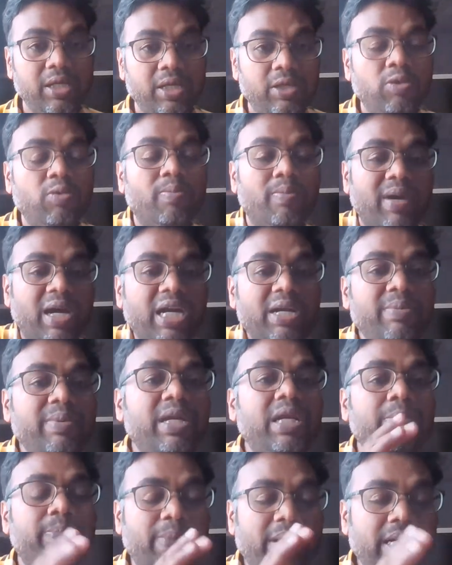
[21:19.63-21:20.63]
you might be
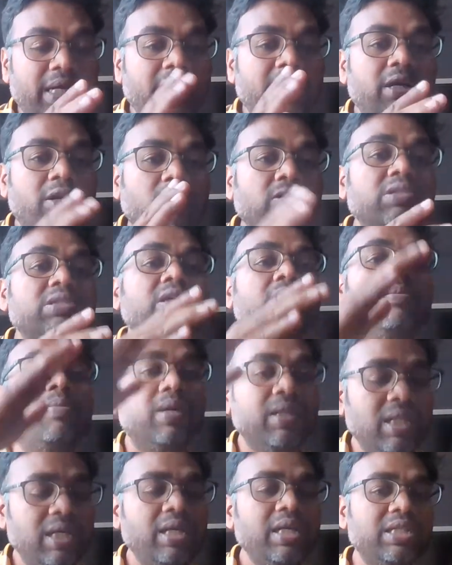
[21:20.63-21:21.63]
dependent on some
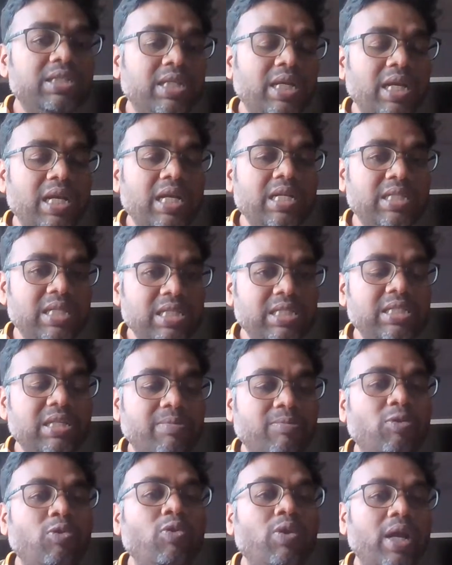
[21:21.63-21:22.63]
other external
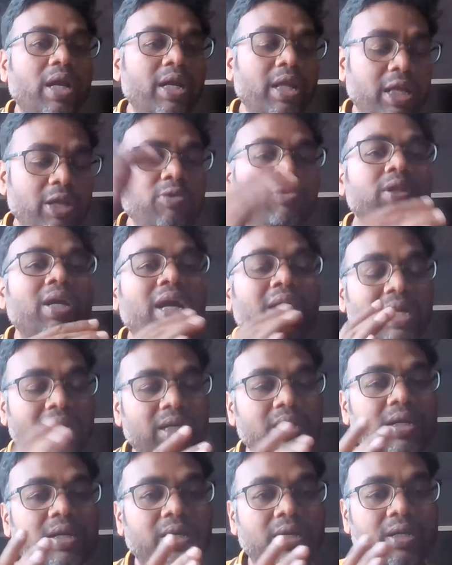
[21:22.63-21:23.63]
system who can give that
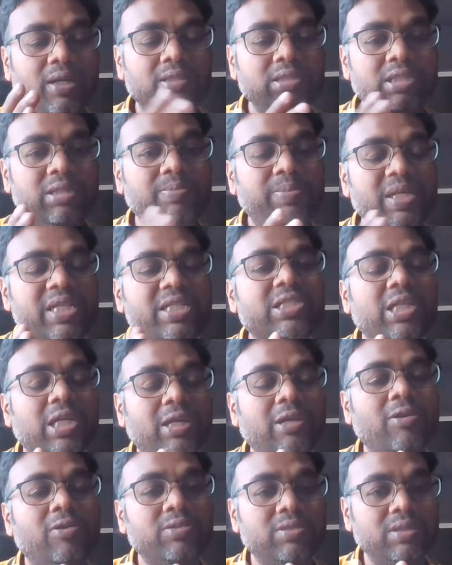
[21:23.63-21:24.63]
GPS
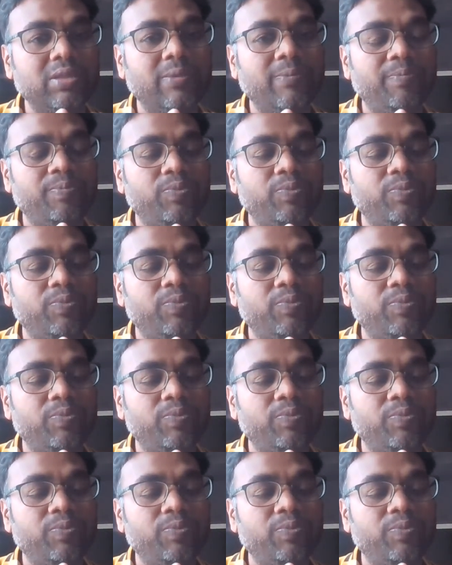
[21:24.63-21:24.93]
technology,